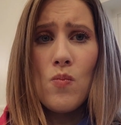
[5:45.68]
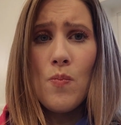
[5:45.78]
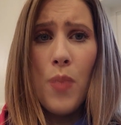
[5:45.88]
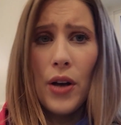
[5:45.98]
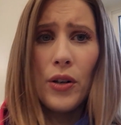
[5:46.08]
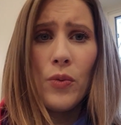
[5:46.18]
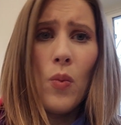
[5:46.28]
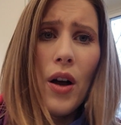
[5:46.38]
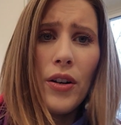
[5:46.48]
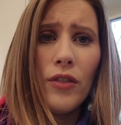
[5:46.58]
bottled
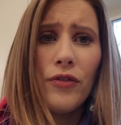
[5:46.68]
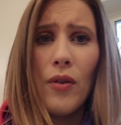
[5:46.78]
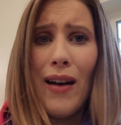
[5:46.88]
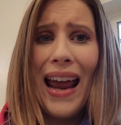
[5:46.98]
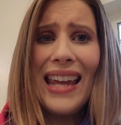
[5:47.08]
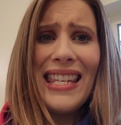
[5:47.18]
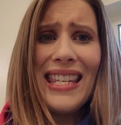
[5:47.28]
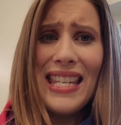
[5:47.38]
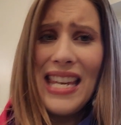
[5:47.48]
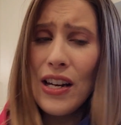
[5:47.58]
water for a
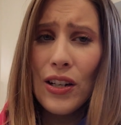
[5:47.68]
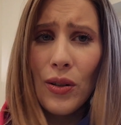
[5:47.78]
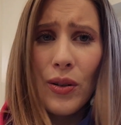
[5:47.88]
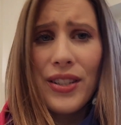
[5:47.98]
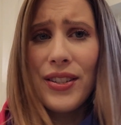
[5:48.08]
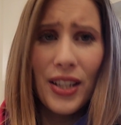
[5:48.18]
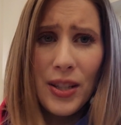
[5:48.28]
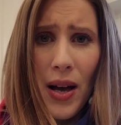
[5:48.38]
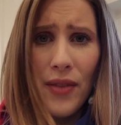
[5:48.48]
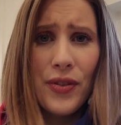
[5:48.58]
year or 6
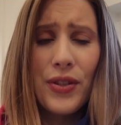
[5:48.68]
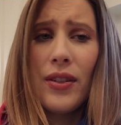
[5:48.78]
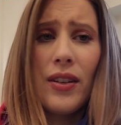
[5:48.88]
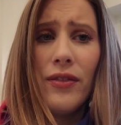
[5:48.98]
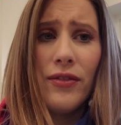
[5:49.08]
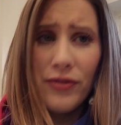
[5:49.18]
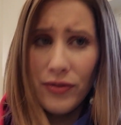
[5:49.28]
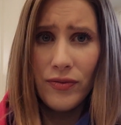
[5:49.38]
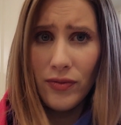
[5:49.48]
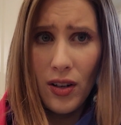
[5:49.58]
months of
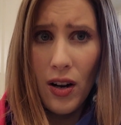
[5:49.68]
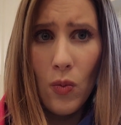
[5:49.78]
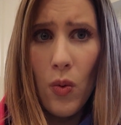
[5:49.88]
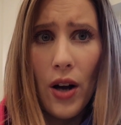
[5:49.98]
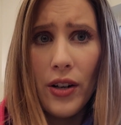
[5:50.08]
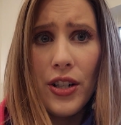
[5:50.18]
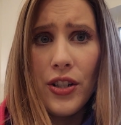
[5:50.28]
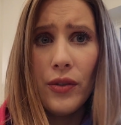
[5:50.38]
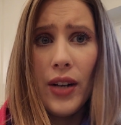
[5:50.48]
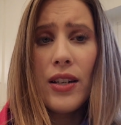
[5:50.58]
a water
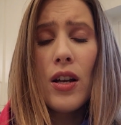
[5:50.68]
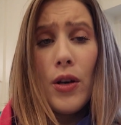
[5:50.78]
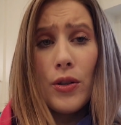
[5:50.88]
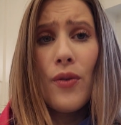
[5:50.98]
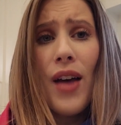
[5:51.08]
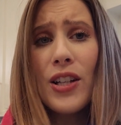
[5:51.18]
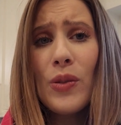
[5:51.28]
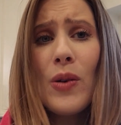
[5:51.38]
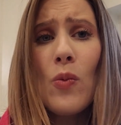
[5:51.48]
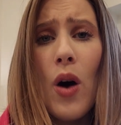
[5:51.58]
issue, right? So that's
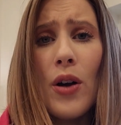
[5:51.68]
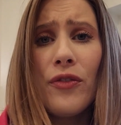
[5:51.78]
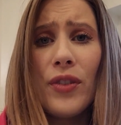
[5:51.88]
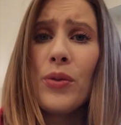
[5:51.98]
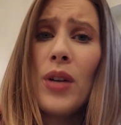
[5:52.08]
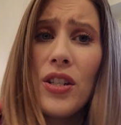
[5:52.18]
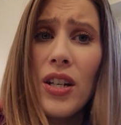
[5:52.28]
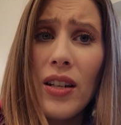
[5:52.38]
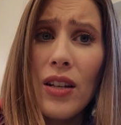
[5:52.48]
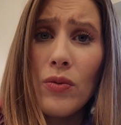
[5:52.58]
when water
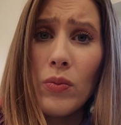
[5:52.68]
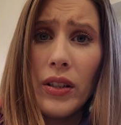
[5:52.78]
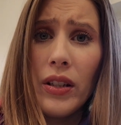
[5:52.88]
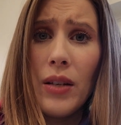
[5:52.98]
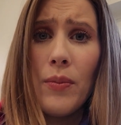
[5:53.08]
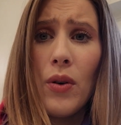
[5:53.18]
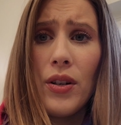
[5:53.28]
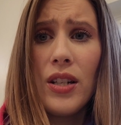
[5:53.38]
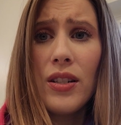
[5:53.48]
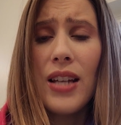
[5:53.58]
filtration gets really
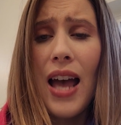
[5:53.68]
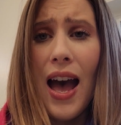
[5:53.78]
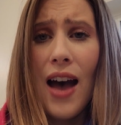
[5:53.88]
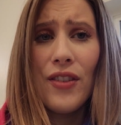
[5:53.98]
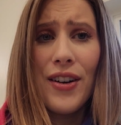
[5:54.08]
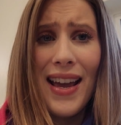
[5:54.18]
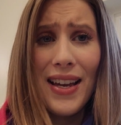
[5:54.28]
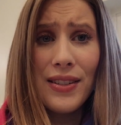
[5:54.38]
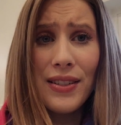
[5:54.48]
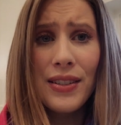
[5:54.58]
important to have on
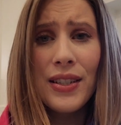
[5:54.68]
hand.